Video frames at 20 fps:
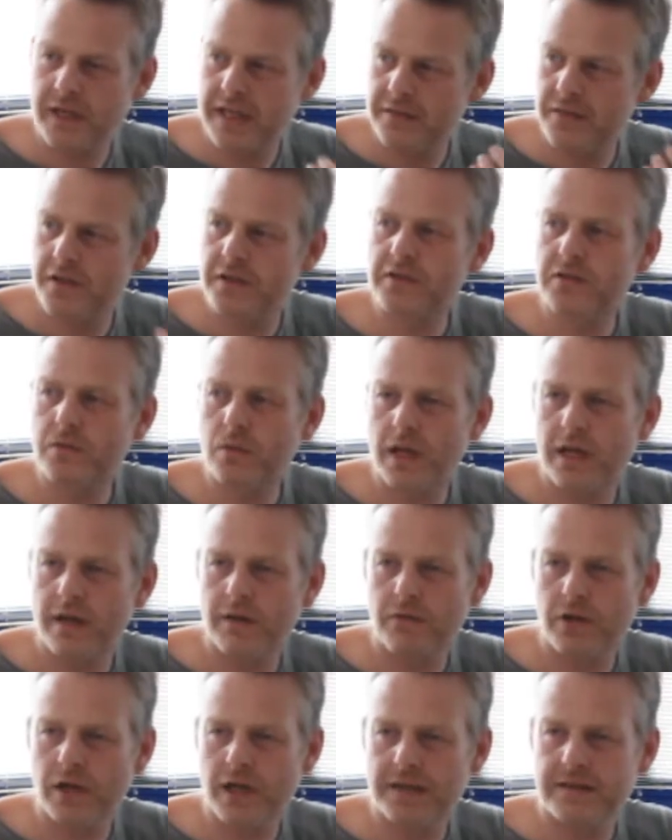in this way
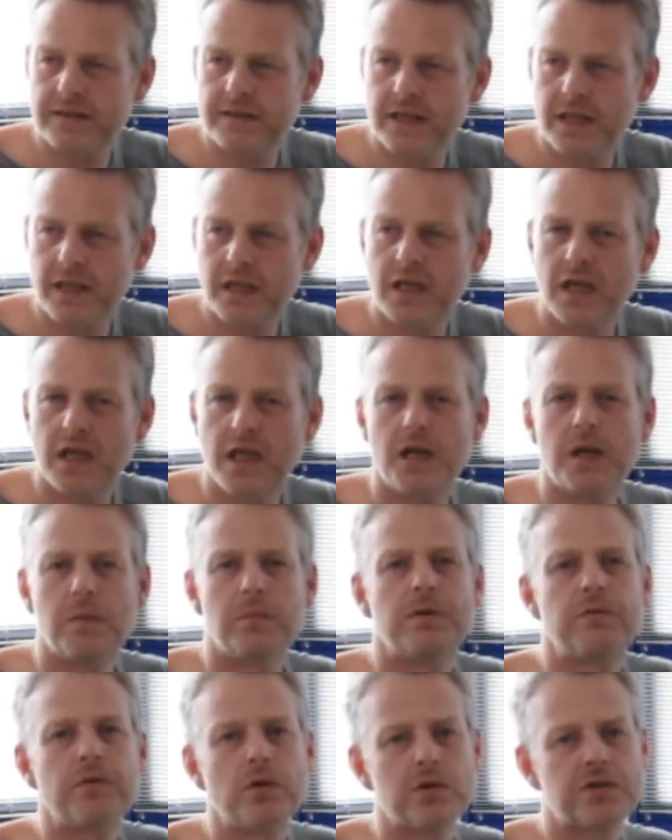of writing
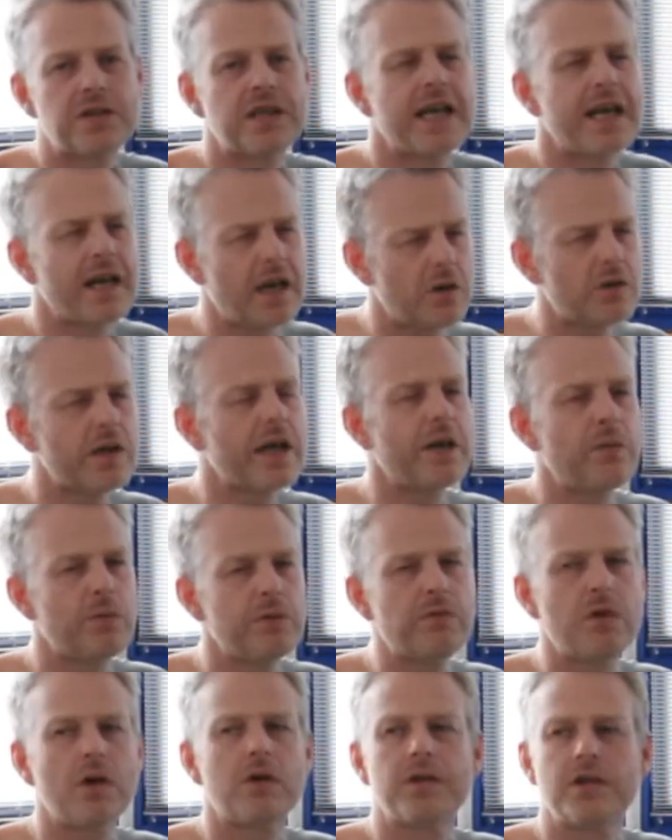before saying, okay,
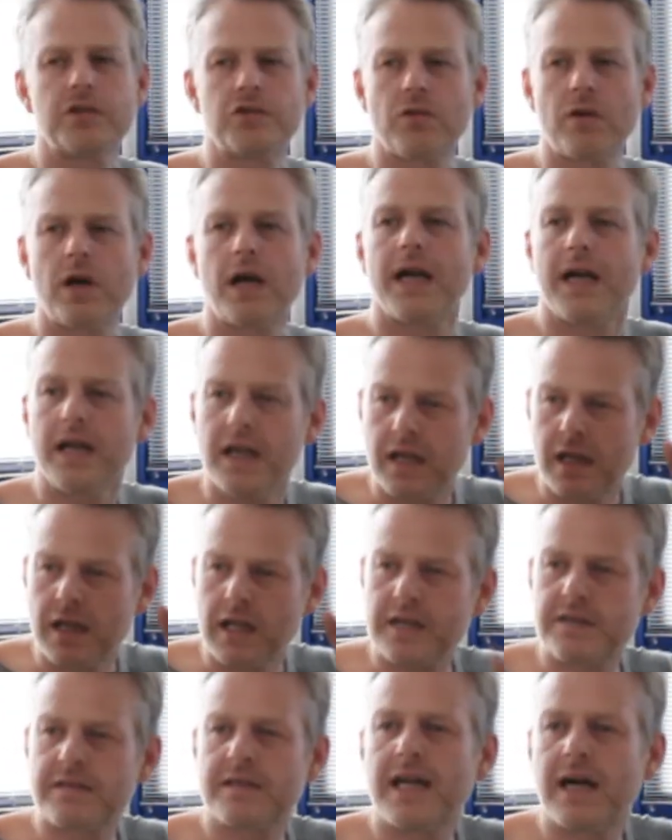we've got this right,
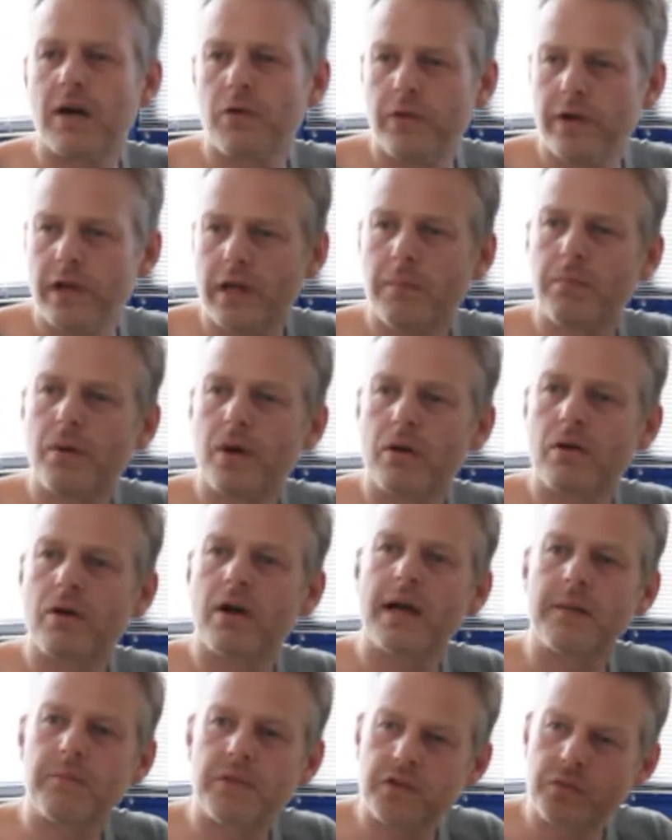let's now really
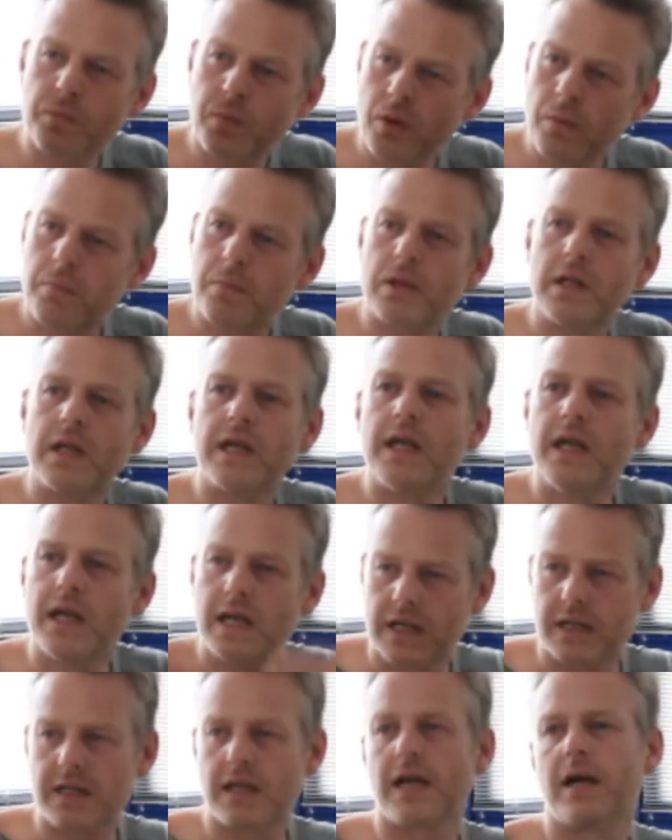program this properly,
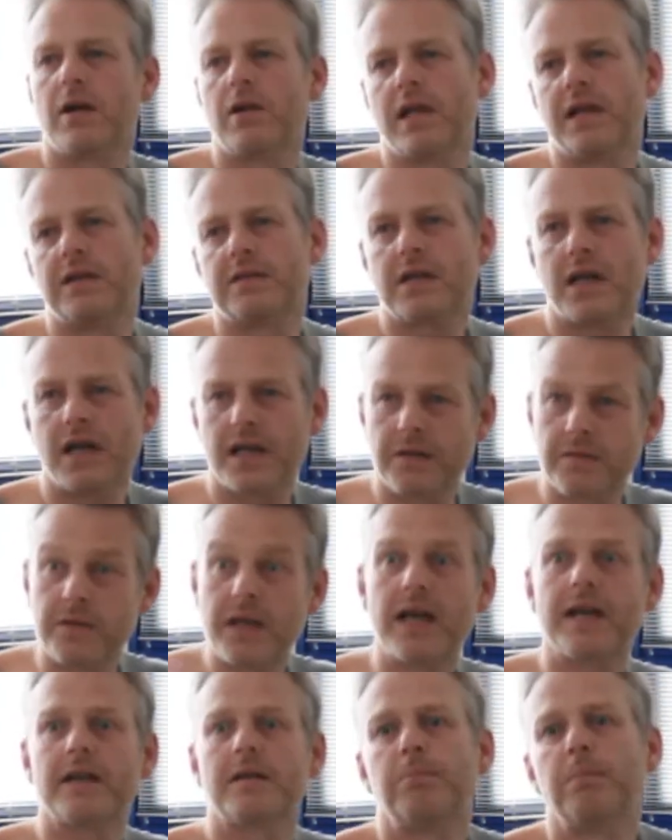and now let's kind of
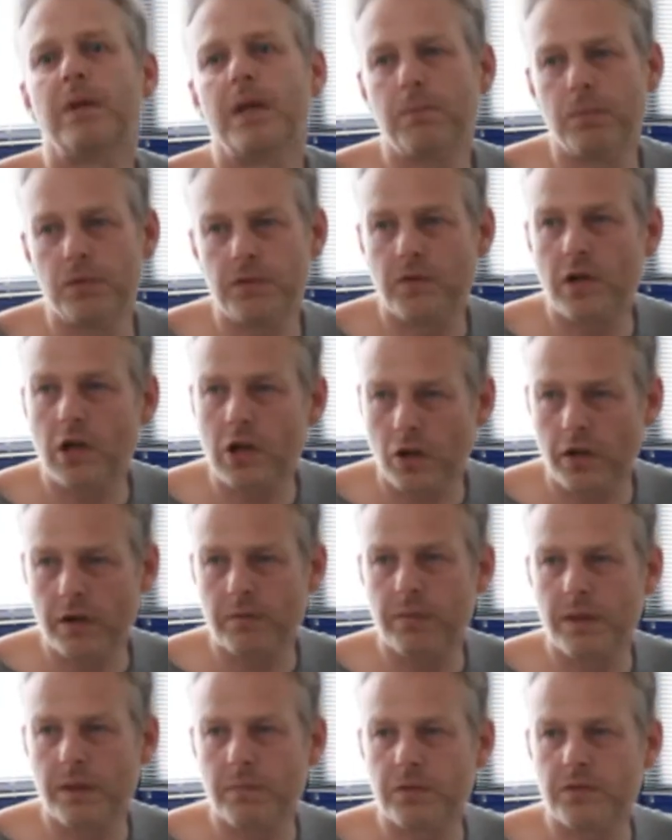get a lot
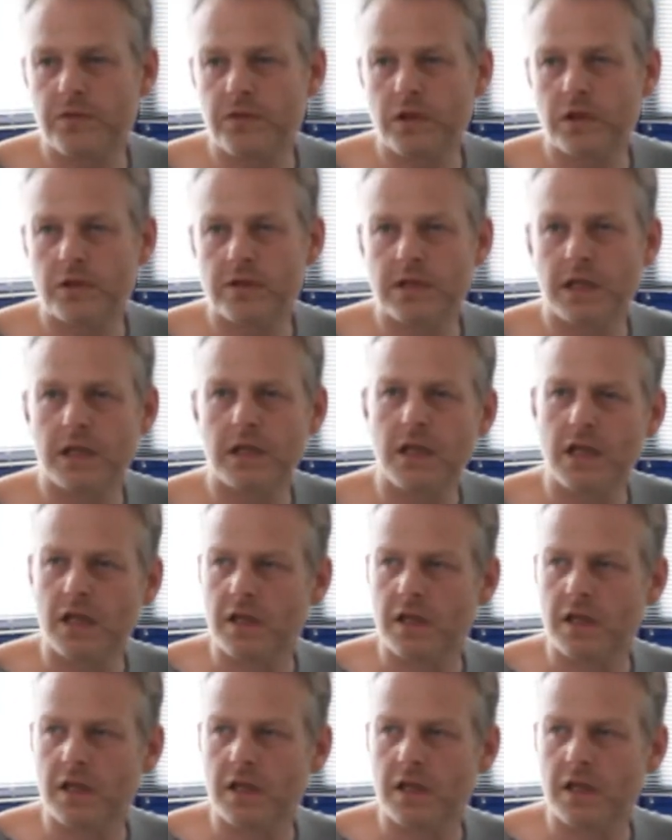of people to use it.